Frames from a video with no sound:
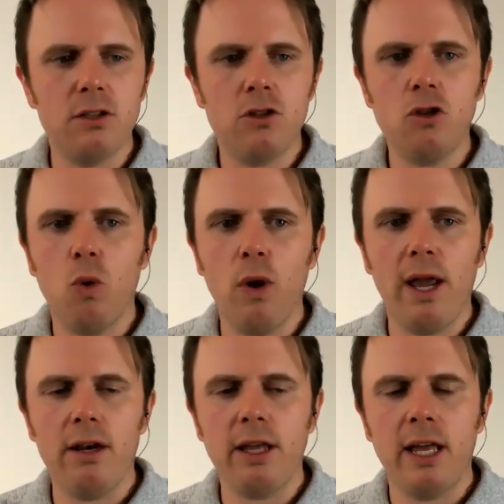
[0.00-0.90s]
soy
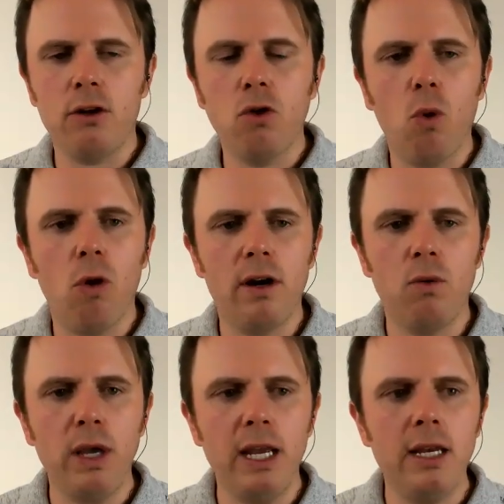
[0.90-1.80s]
and, and corn and
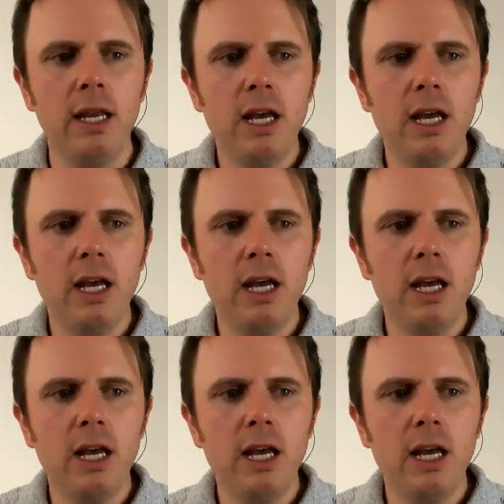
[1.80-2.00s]
wheat.